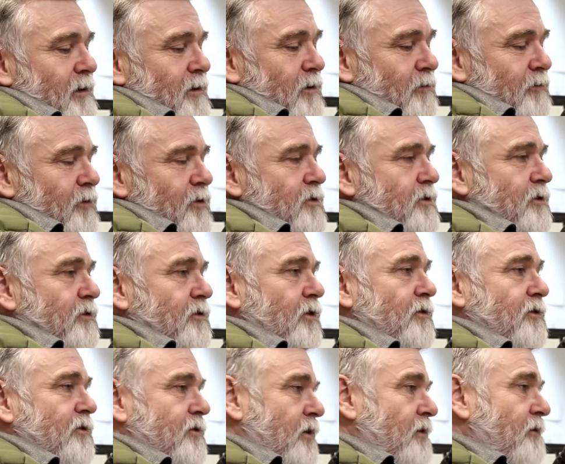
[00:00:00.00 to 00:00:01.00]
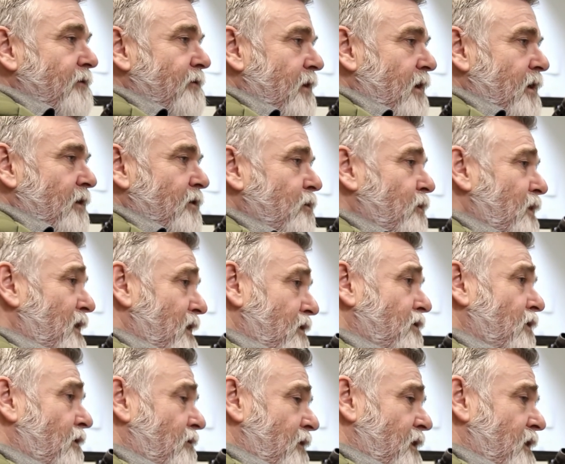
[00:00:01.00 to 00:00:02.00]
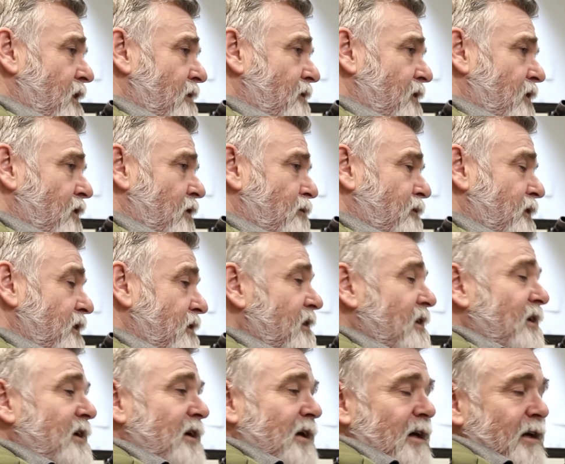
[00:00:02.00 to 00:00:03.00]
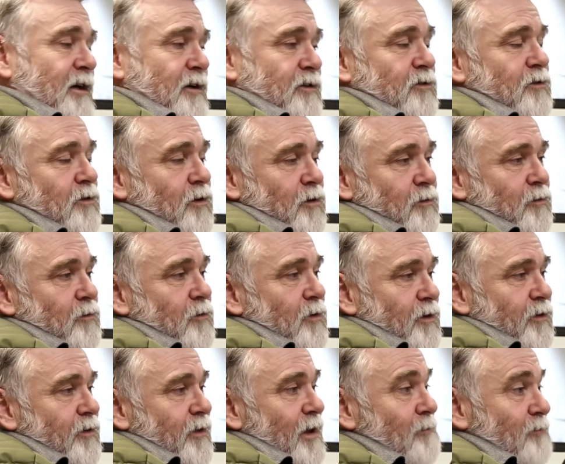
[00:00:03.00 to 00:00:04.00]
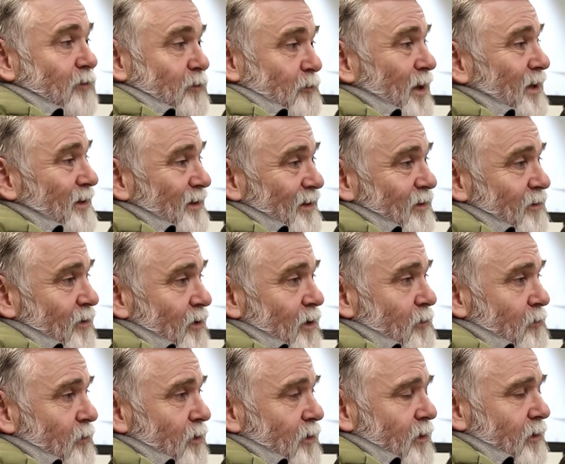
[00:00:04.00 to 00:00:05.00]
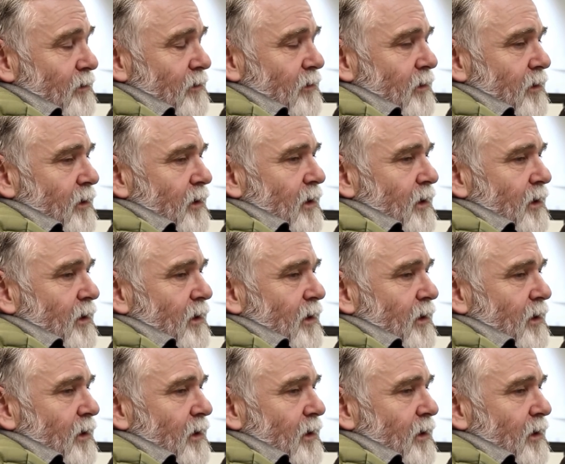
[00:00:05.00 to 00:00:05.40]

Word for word: corrosion has gone so far that we cannot recover the object, and it's not worth them spending time with it.